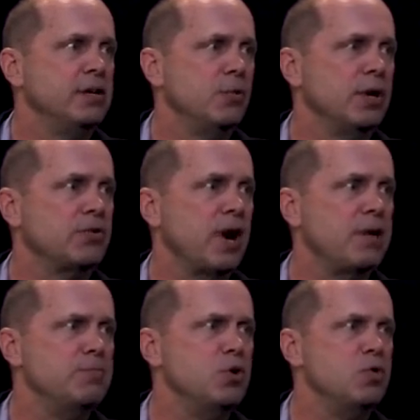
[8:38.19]
You want to try
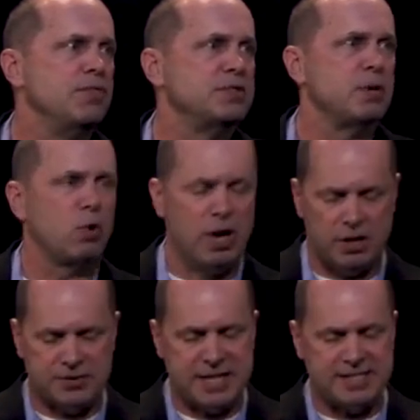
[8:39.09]
to move somewhere
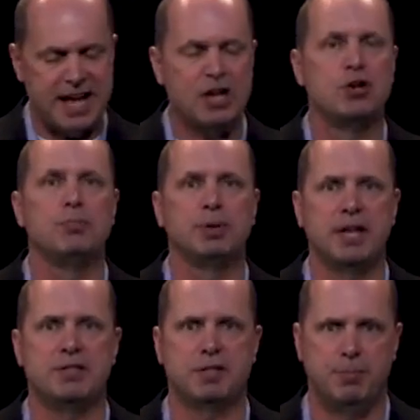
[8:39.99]
else. That's not a good
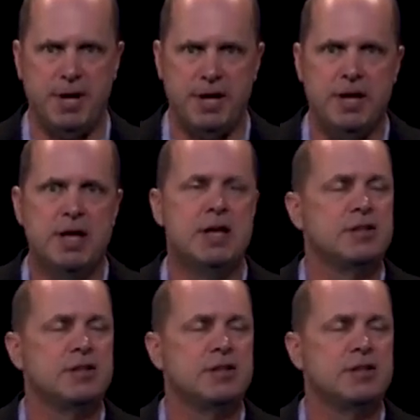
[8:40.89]
place to be.